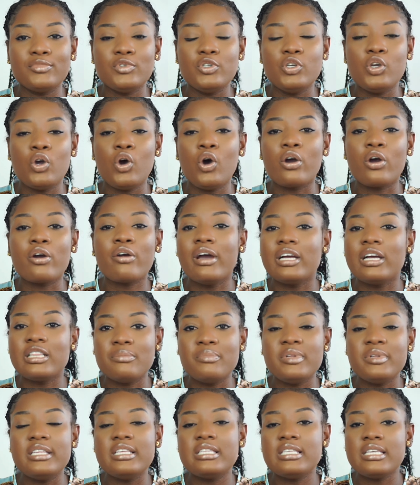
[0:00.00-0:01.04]
your
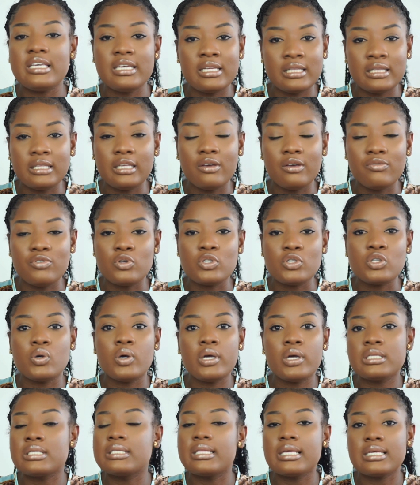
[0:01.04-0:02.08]
credibility interview. So
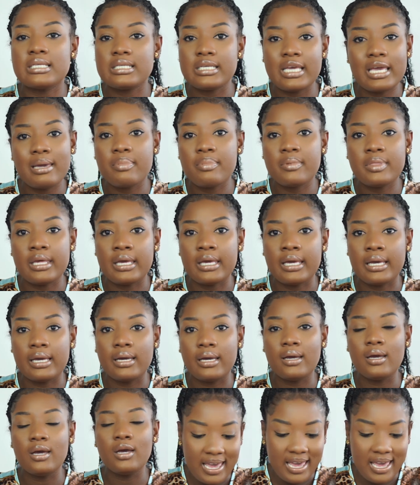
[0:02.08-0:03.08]
it's the same thing.